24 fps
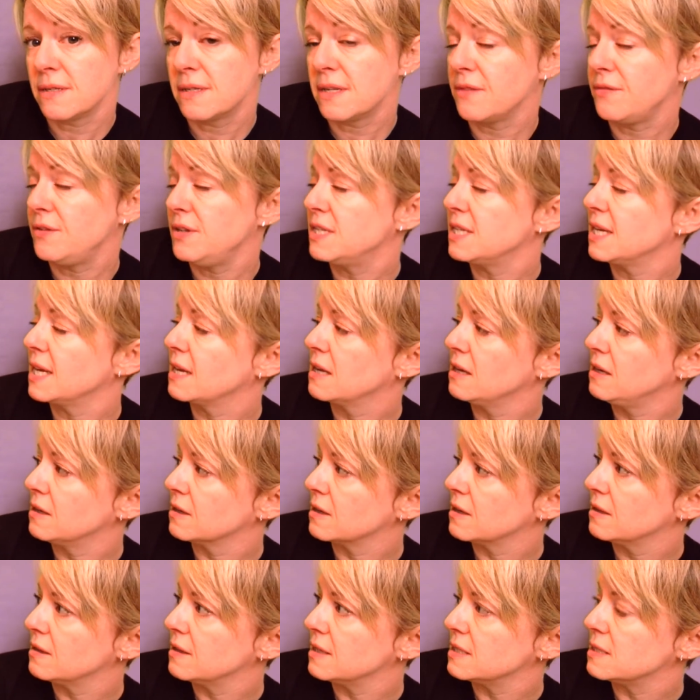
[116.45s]
So if you take a
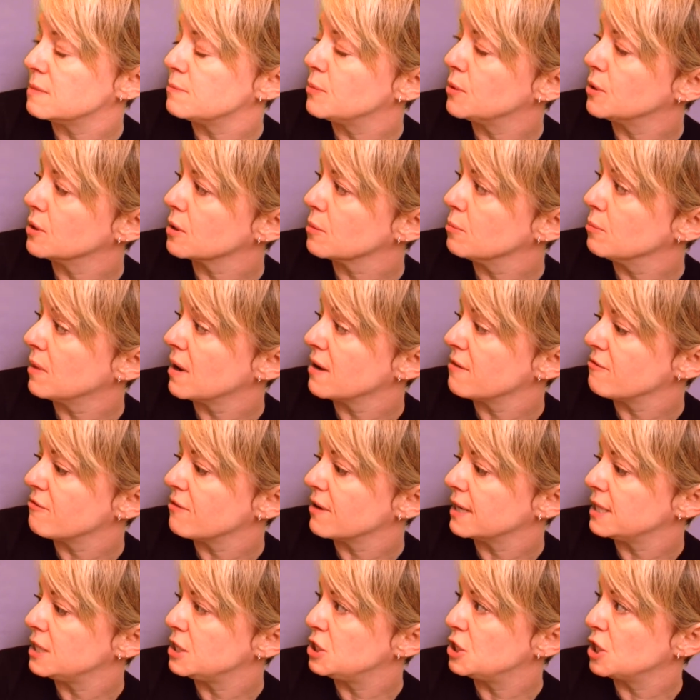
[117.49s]
look at this book, My
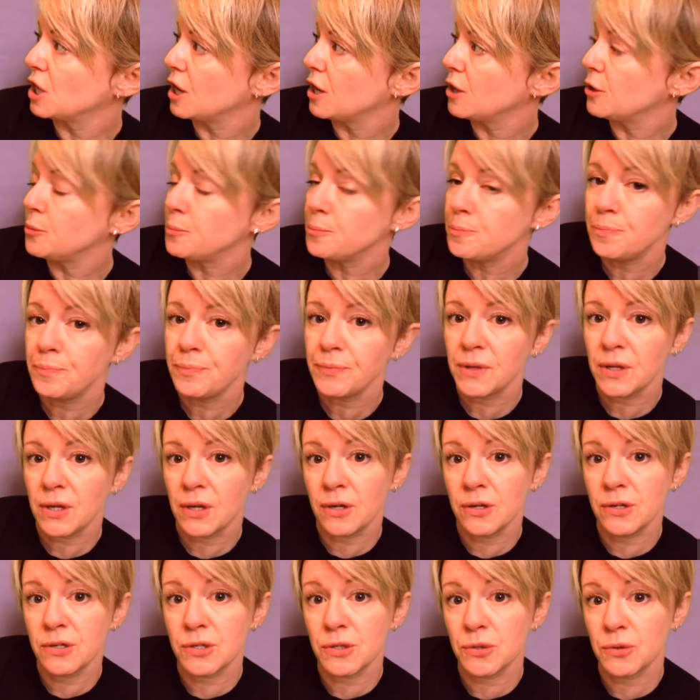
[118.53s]
Friend Joe,
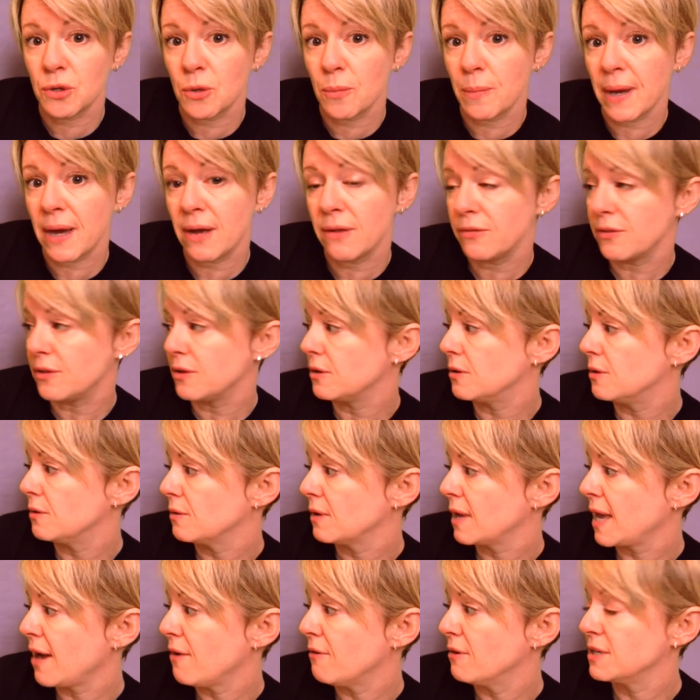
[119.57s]
you can talk about the
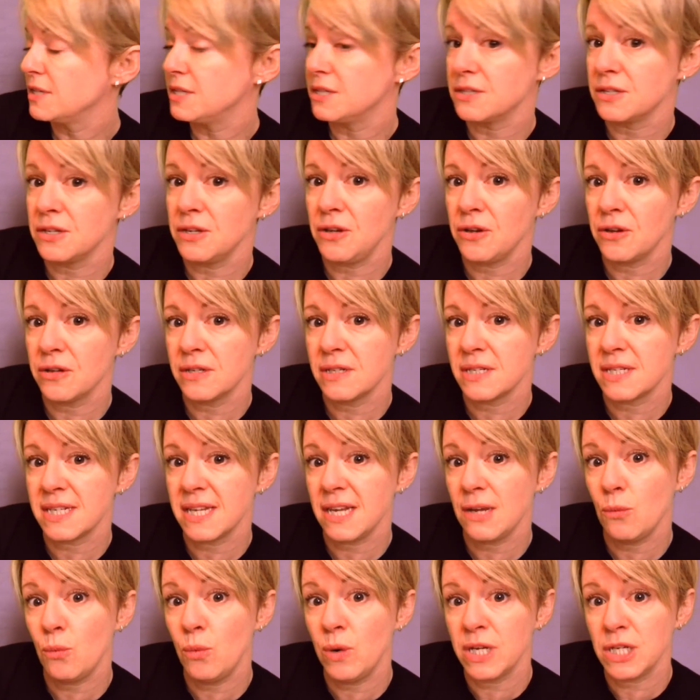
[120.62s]
characters that you can
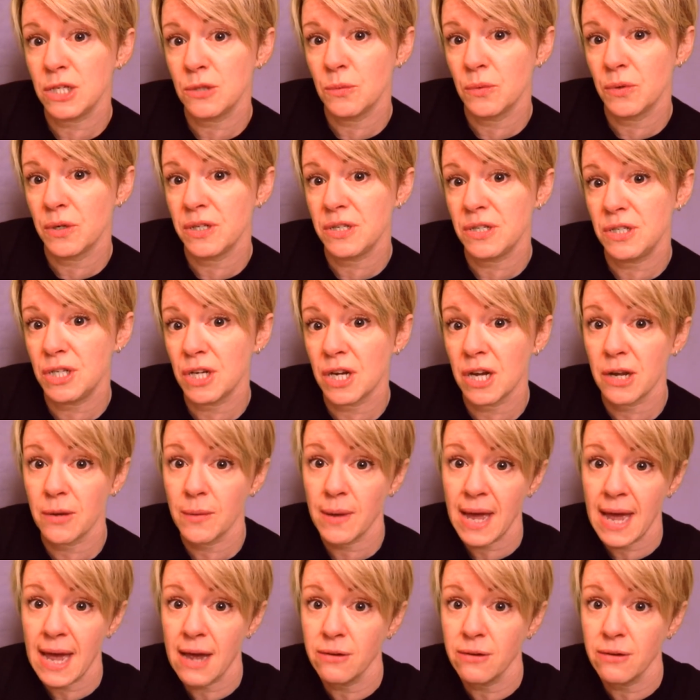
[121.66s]
see. Which one is Joe? How